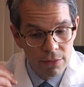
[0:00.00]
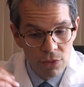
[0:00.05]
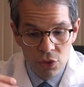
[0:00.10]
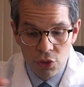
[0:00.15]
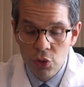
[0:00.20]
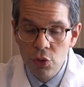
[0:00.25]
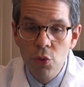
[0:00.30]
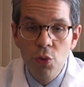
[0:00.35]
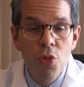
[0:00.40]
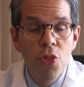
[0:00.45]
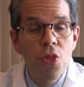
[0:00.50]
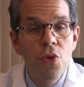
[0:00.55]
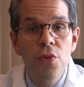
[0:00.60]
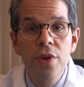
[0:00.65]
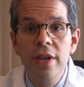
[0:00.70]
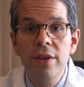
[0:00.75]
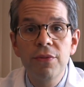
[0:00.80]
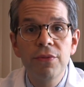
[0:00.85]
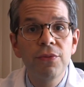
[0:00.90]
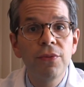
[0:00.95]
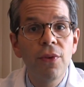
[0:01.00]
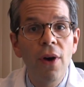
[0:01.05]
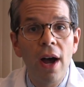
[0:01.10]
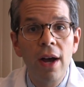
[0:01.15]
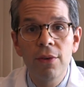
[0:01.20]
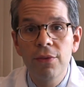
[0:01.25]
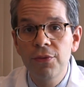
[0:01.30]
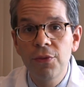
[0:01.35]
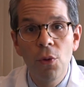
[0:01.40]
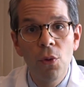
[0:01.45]
2, 3,
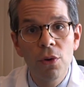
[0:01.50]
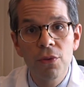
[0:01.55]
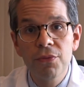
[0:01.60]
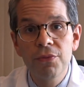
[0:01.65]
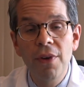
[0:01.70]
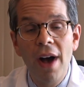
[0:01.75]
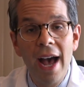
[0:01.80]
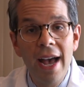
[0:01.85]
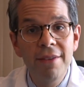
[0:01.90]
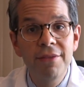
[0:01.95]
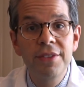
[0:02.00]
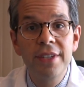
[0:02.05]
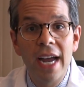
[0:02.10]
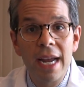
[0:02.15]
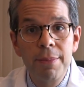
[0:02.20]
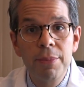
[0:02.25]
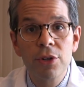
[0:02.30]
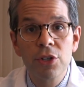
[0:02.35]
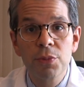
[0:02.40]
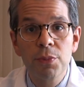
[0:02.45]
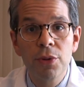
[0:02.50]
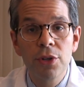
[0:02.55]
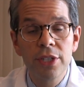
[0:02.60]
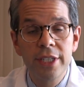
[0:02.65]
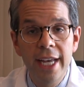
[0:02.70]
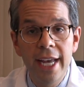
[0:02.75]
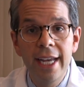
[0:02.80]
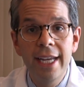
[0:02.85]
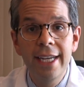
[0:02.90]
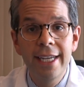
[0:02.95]
4, 5 diapers per
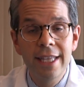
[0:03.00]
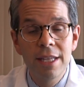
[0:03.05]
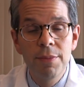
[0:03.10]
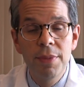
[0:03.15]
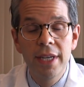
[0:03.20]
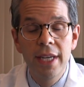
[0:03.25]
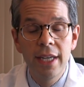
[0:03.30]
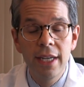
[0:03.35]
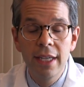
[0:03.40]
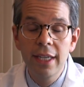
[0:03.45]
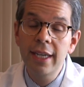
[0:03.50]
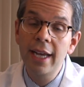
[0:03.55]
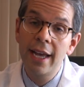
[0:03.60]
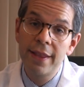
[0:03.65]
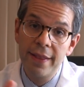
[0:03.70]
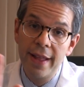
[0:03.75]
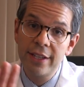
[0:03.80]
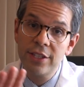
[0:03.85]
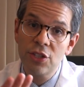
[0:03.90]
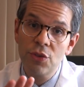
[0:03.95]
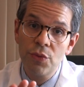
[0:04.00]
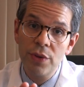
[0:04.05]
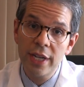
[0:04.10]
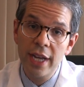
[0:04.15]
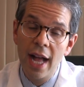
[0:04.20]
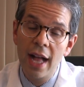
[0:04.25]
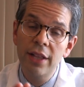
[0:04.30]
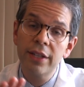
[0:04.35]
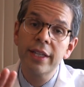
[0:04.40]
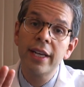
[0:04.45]
day in the beginning, and that's the
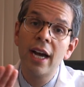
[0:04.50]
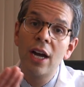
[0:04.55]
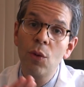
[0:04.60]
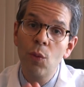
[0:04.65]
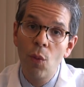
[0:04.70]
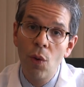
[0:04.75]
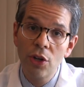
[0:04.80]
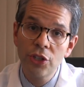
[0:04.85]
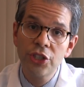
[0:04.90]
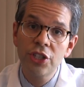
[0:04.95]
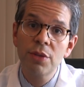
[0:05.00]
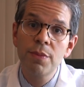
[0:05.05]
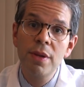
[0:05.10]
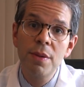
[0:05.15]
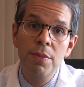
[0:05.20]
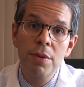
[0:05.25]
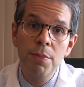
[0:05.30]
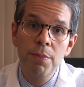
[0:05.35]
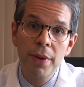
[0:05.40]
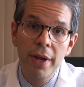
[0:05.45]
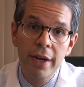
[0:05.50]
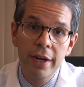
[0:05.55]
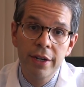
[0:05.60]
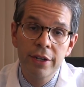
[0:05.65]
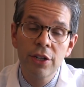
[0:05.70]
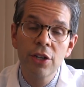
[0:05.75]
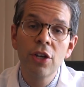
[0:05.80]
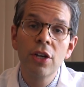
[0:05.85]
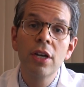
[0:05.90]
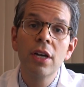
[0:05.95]
reality. I want you to be
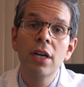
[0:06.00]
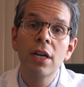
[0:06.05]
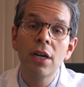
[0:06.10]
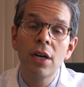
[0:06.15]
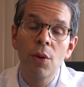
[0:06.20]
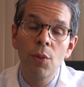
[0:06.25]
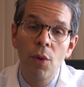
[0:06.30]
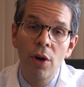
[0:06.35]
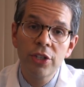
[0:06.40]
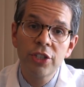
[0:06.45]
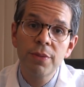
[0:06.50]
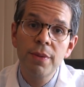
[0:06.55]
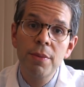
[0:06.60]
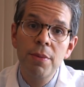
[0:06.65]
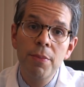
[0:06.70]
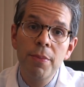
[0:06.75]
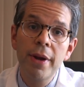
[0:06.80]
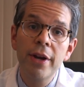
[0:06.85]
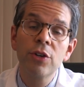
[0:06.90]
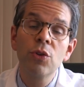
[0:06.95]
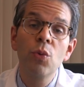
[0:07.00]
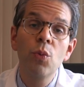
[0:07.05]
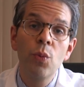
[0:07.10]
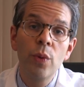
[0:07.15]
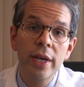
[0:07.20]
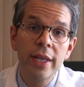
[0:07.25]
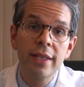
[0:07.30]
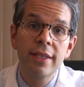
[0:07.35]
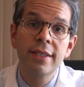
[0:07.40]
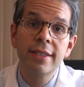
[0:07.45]
prepared. I want you to be prepared
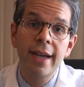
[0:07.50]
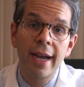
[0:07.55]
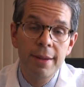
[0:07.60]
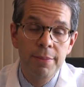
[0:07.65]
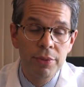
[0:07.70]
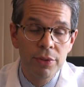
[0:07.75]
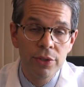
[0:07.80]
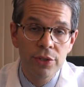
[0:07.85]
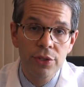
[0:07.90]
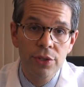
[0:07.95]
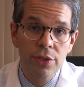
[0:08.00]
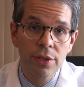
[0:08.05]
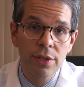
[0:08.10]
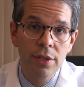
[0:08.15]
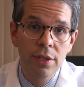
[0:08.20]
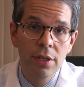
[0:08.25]
with diapers.